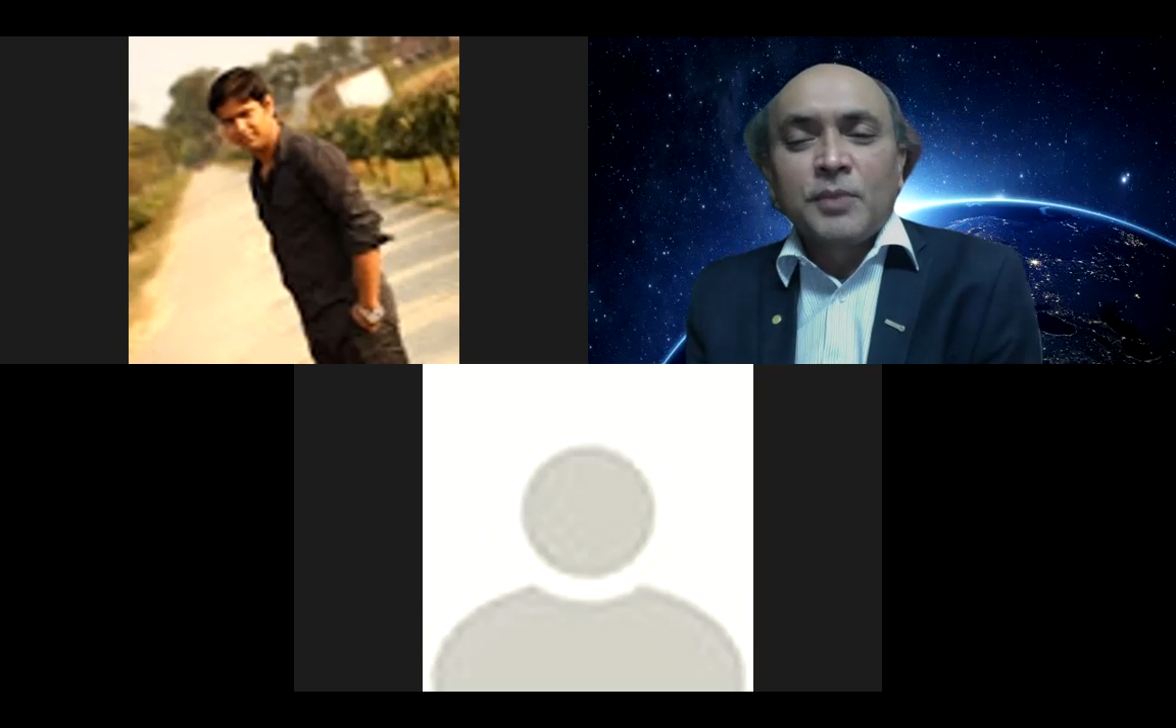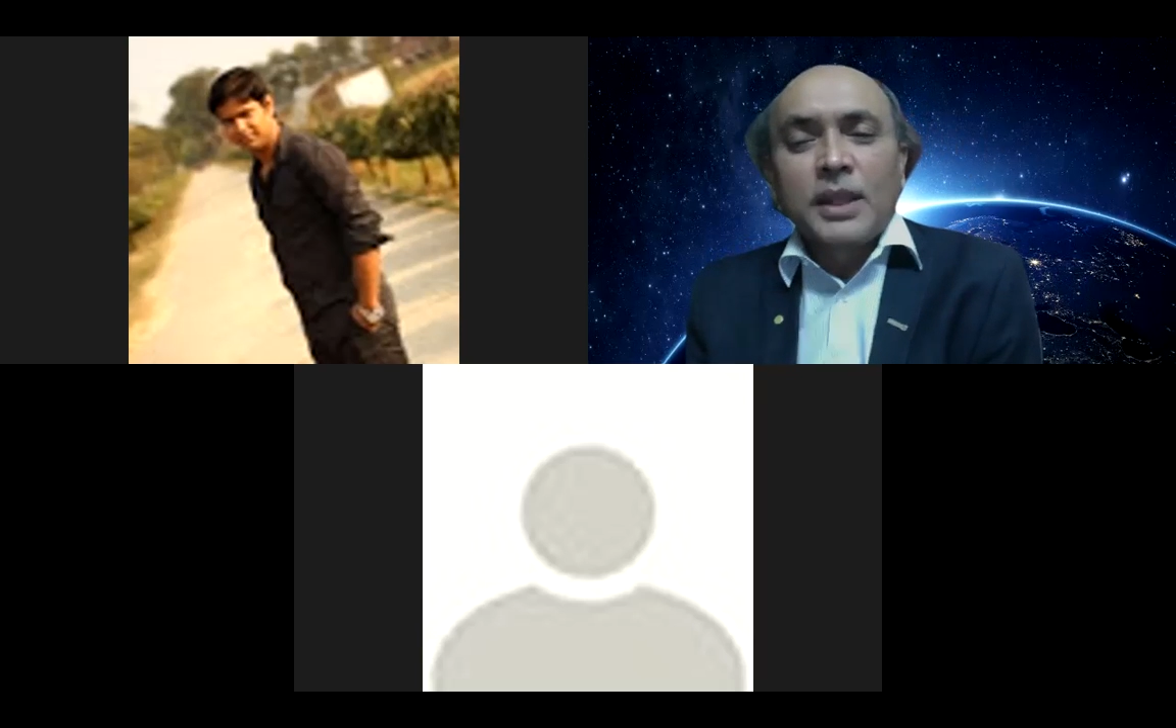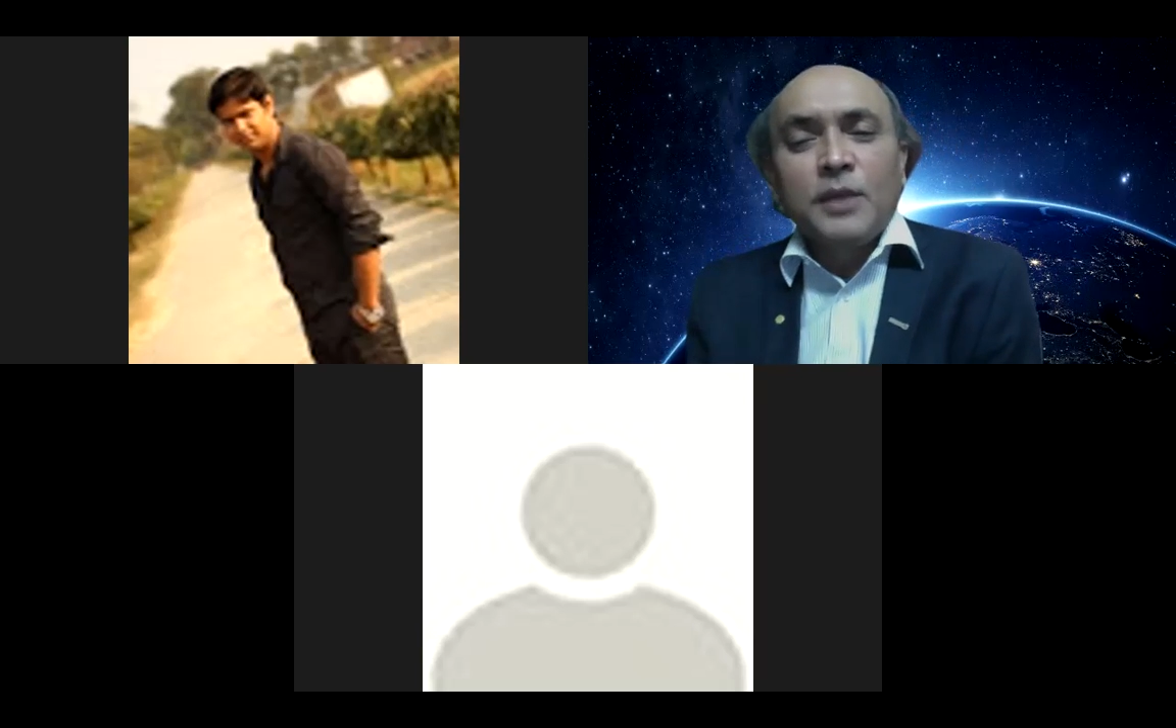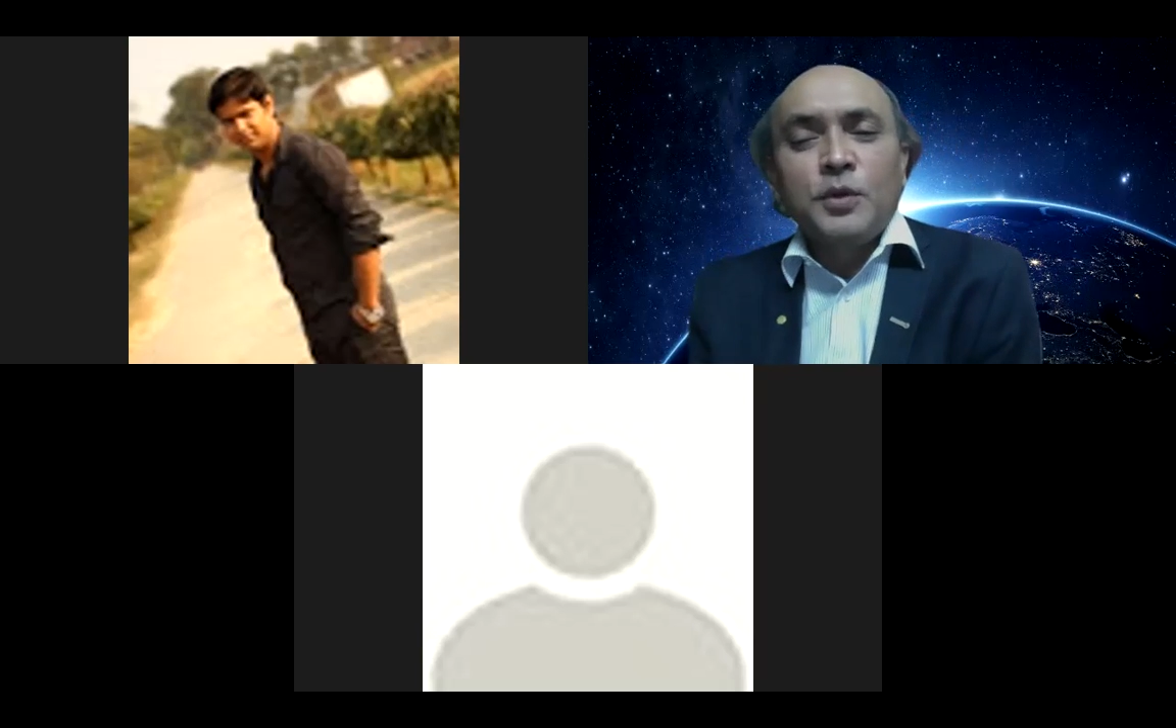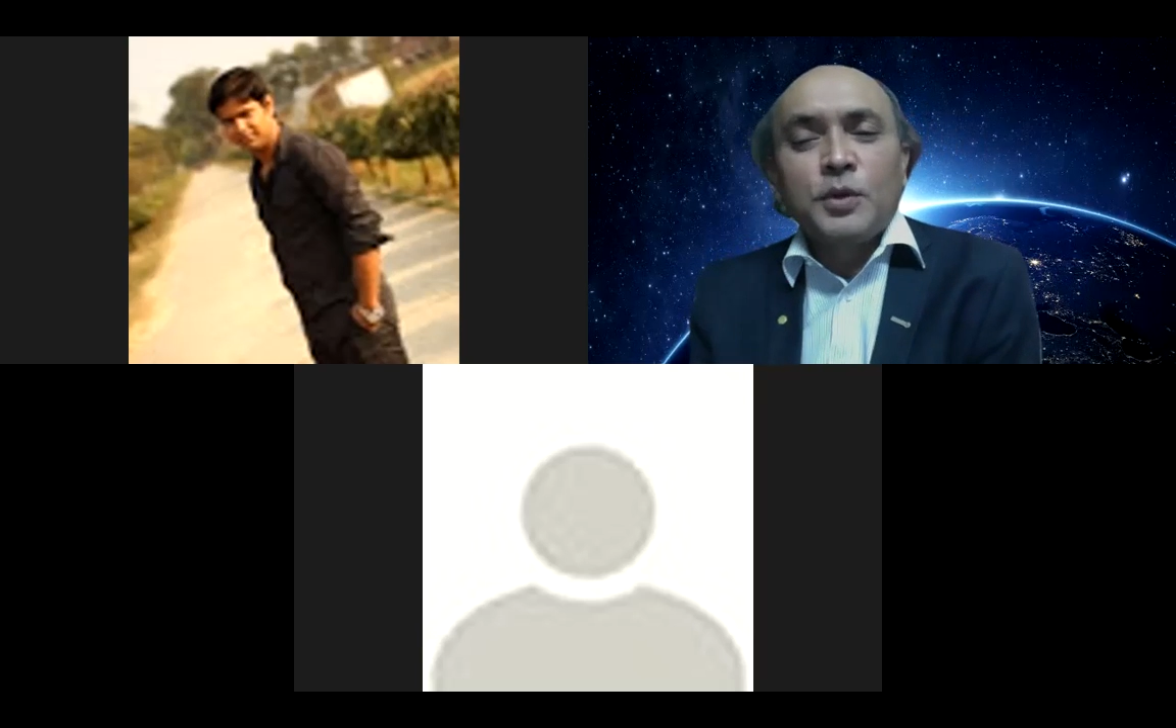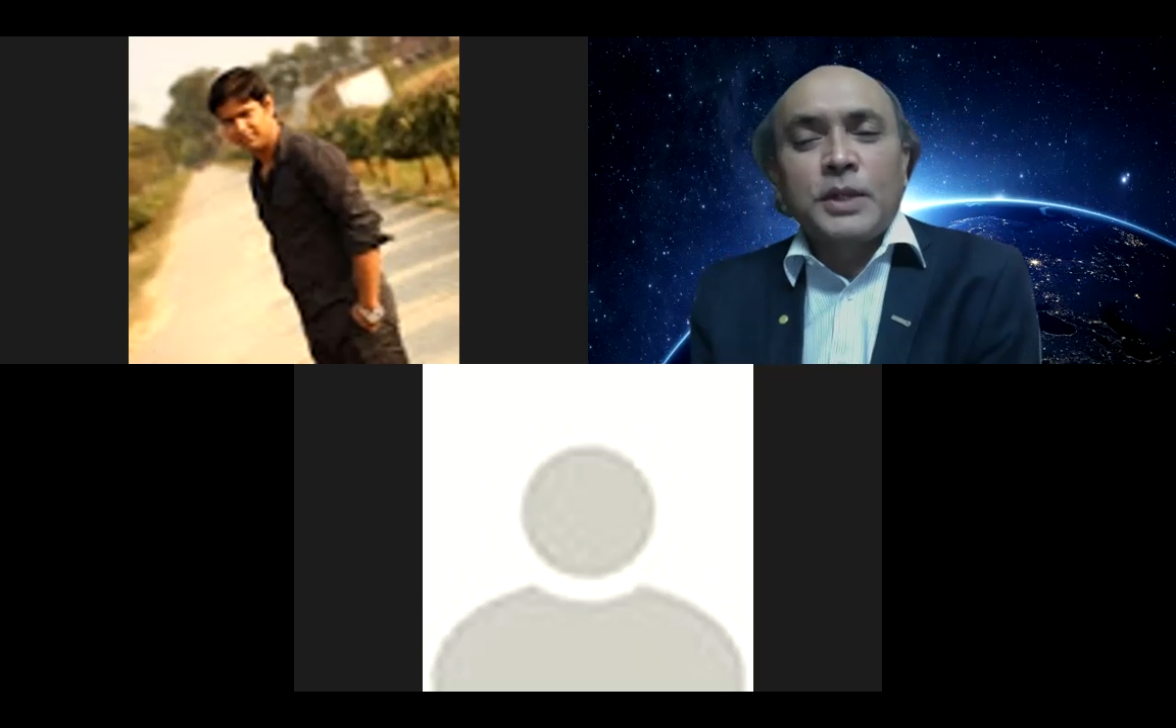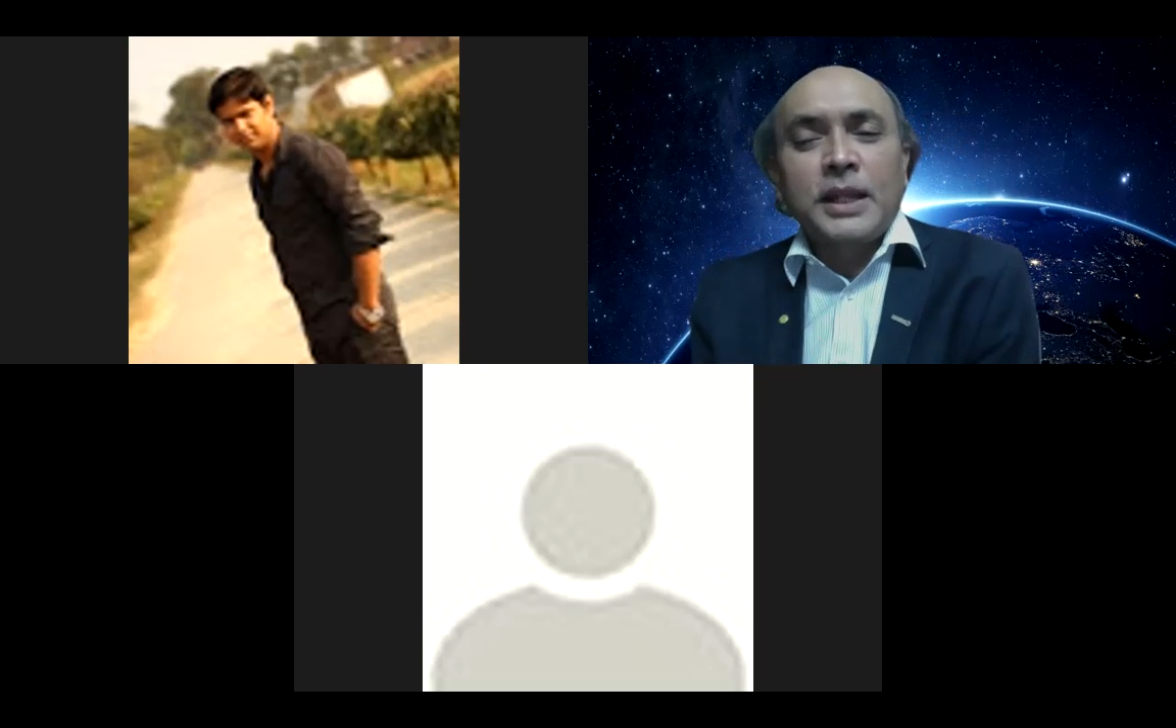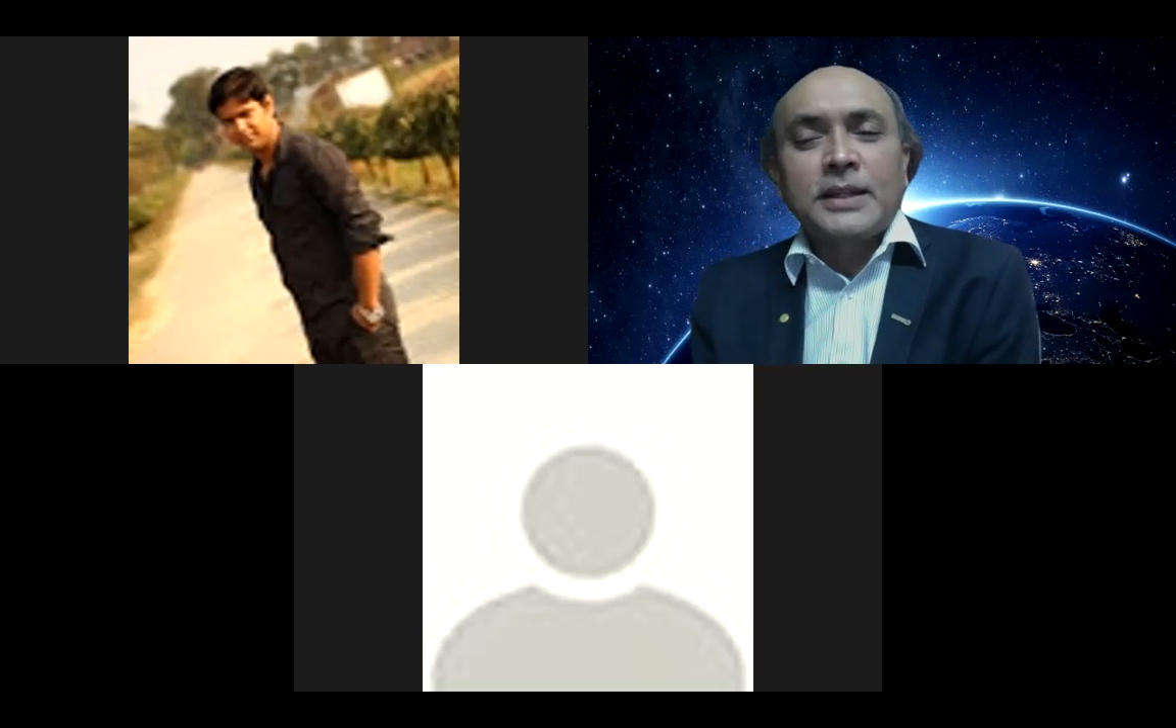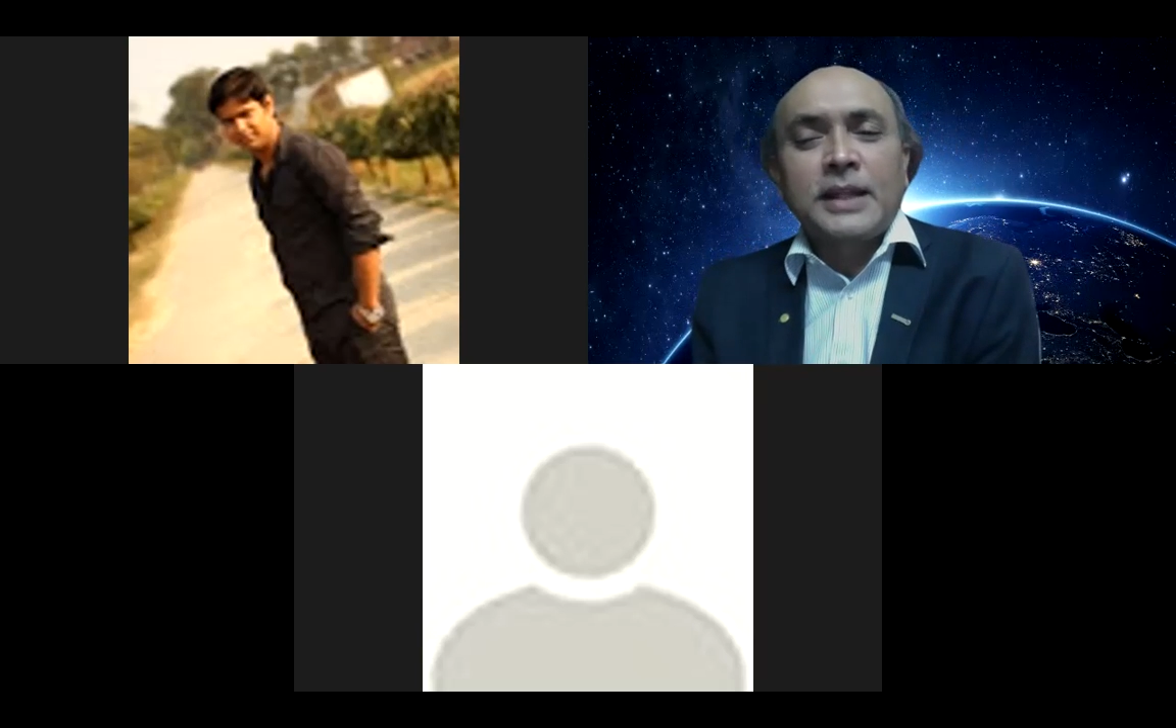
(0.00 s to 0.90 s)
if you take